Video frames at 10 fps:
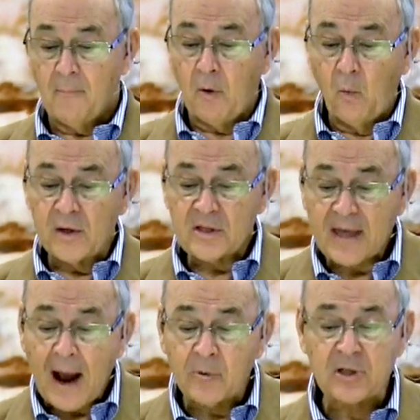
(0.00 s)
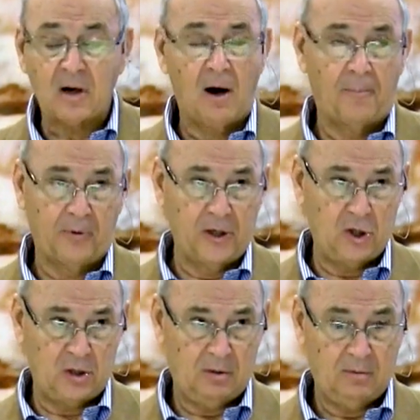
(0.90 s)
But once that was
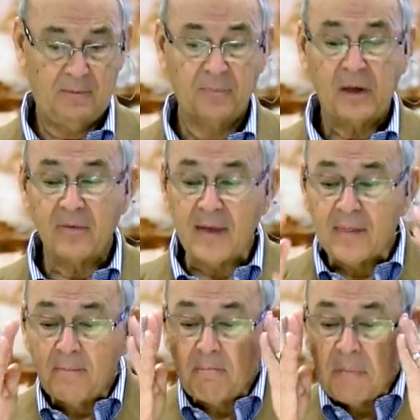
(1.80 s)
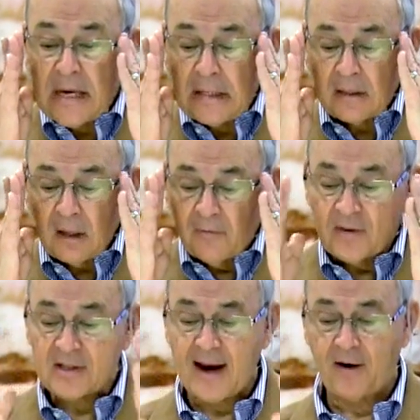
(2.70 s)
accomplished, then the meat
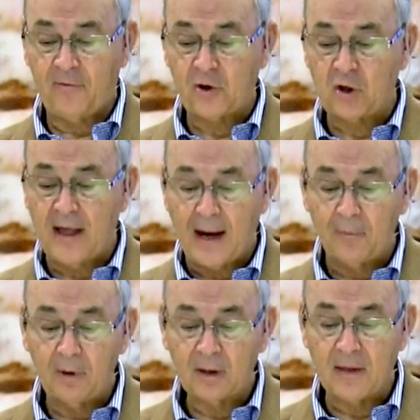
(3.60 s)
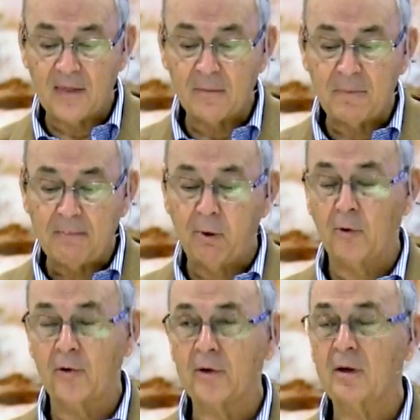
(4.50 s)
of the sacrificial animal can then be
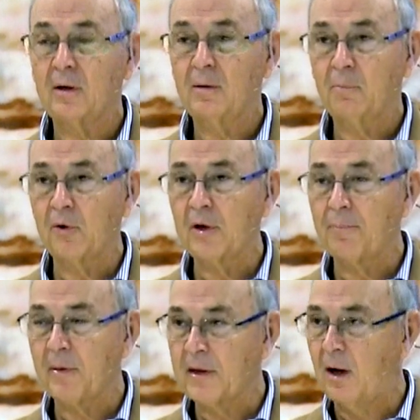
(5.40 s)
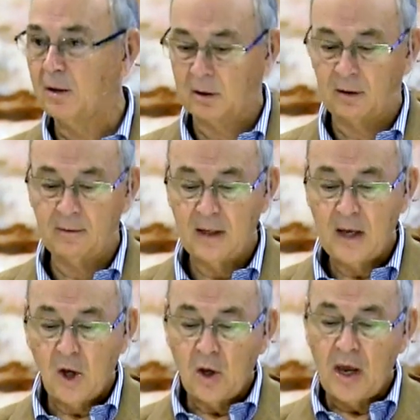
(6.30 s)
burned, burned up on the altar.
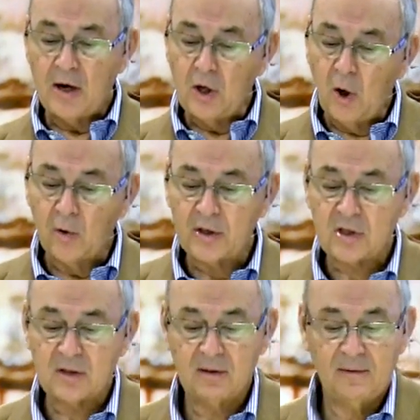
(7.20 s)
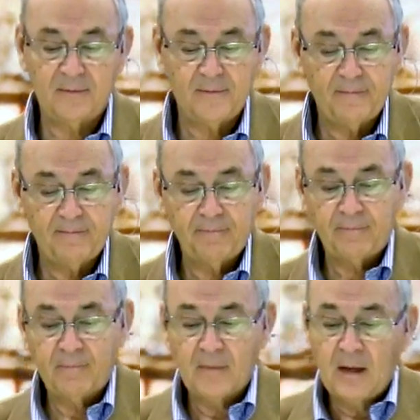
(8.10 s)
And notice
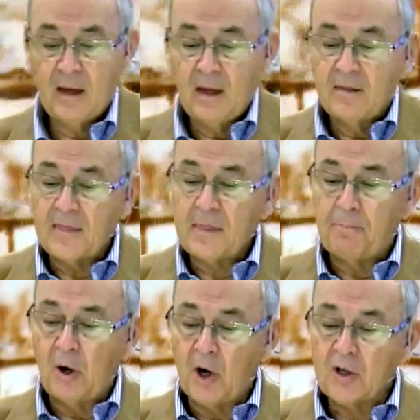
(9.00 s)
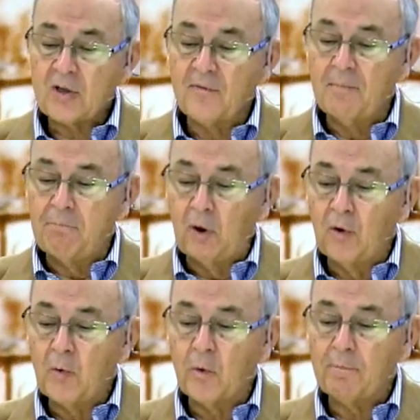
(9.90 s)
that the parts of the
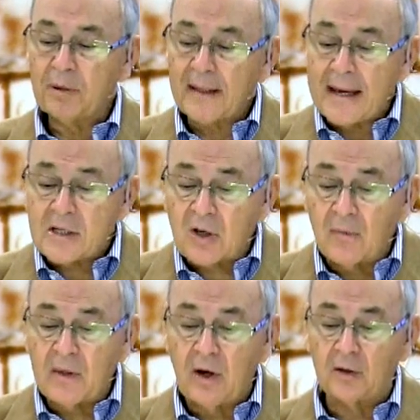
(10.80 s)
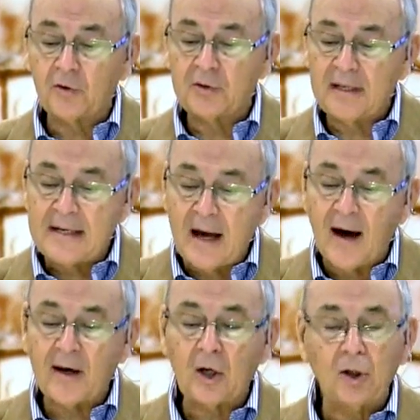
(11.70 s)
bull that were placed on the altar did
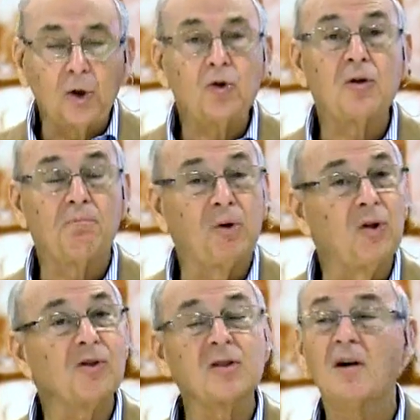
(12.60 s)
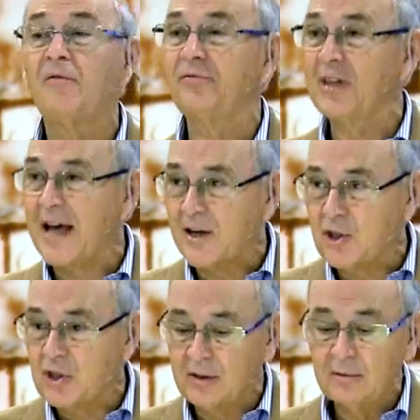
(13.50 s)
not include the bull's
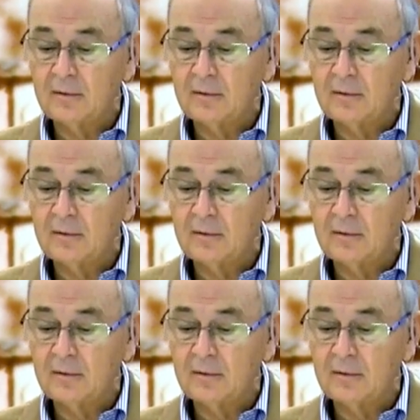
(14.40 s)
flesh,